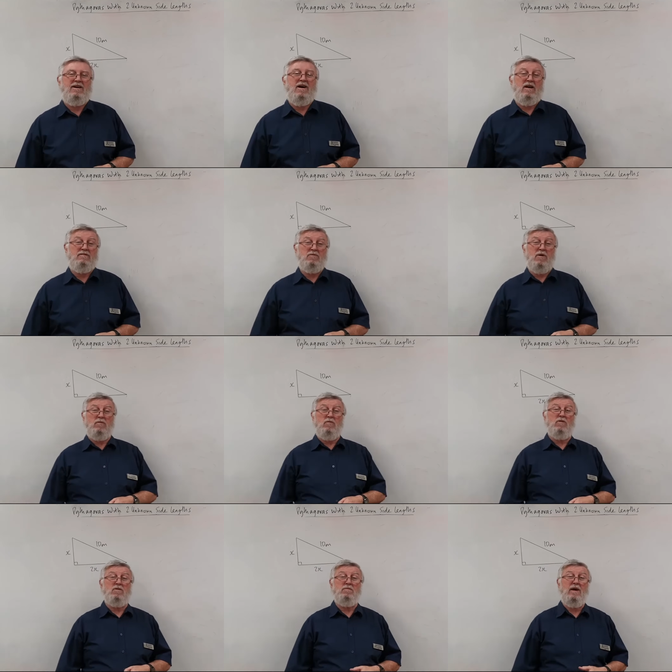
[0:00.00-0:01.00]
Hi everyone,
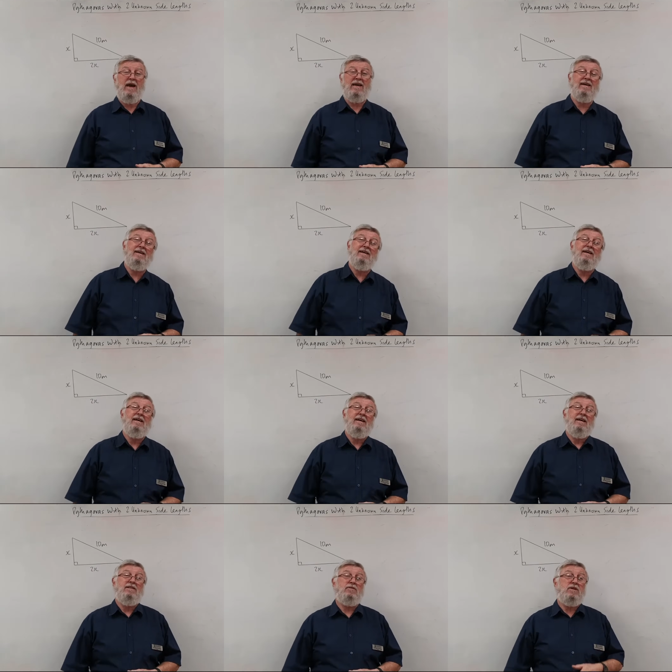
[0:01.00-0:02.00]
welcome back.
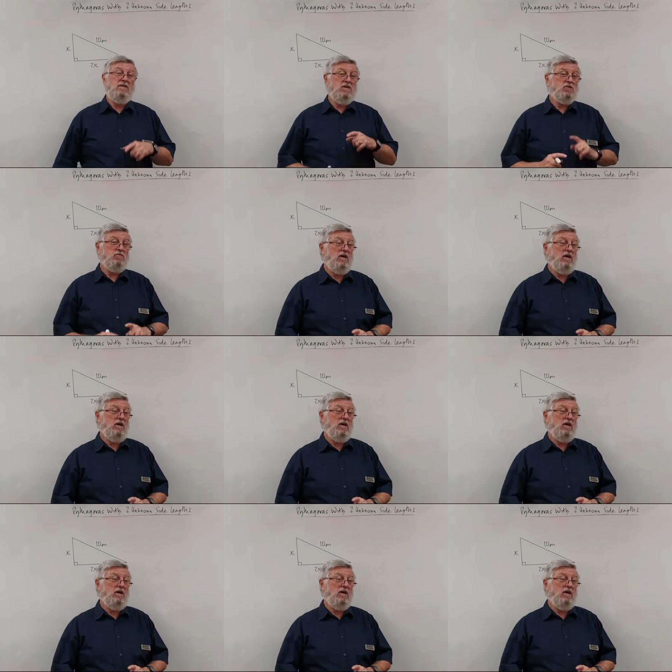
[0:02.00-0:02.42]
Looking at this